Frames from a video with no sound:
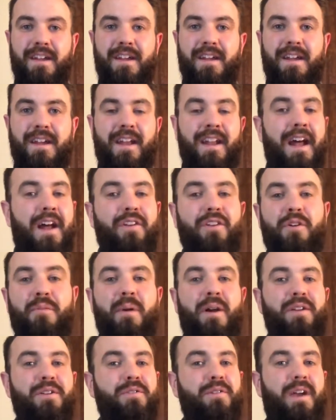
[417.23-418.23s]
And I don't know
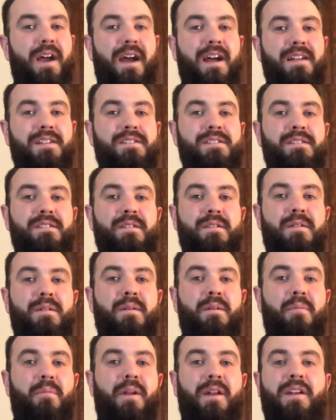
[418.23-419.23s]
about you guys,
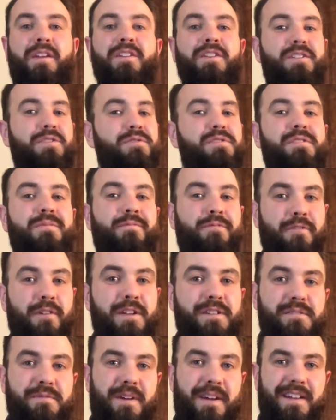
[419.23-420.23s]
but I could use some
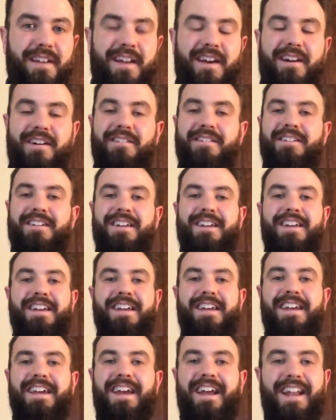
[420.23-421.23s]
friends right now,
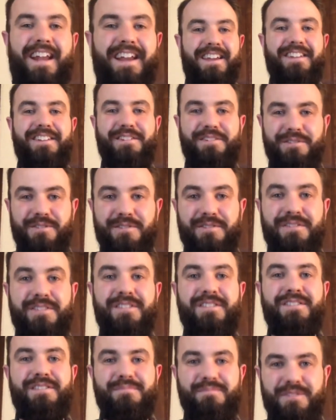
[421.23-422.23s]
and I use
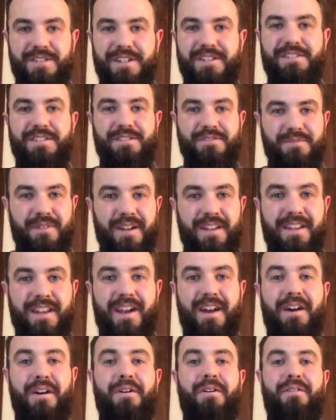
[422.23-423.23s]
some Jesus right
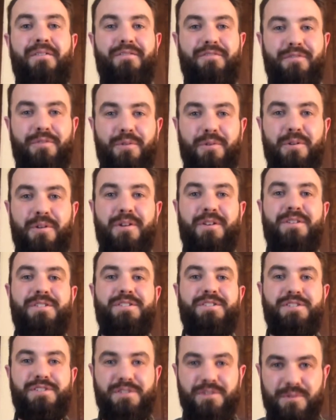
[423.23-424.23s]
now for
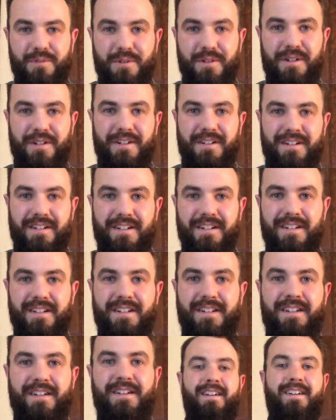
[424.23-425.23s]
sure.
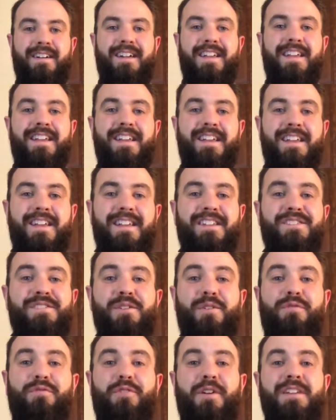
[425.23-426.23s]
And so
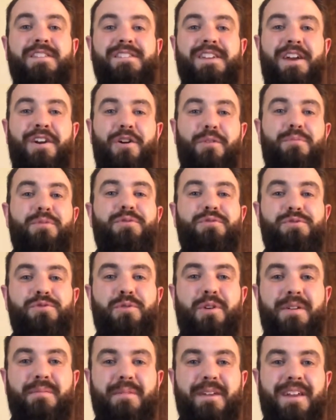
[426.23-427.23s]
friends, I hope you'll
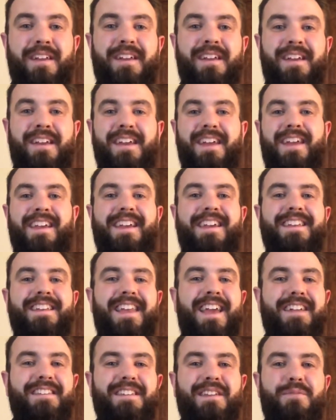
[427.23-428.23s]
join me in
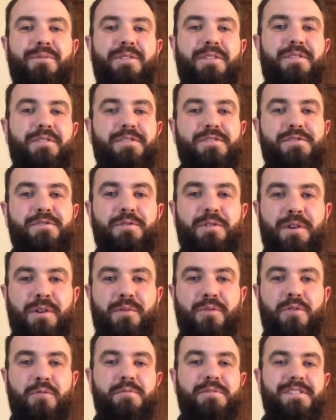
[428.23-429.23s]
connecting with your student
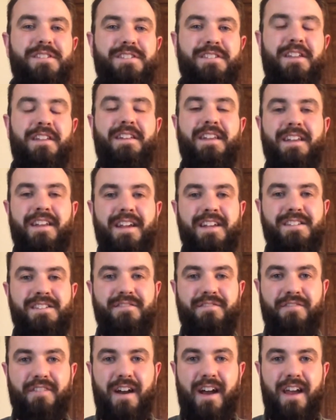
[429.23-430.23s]
groups Sunday nights at
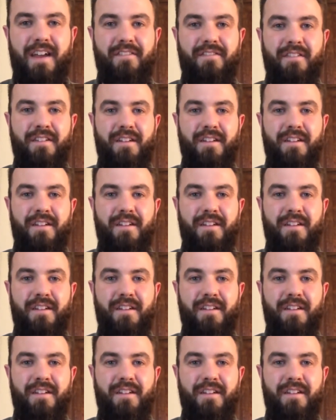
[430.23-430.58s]
5.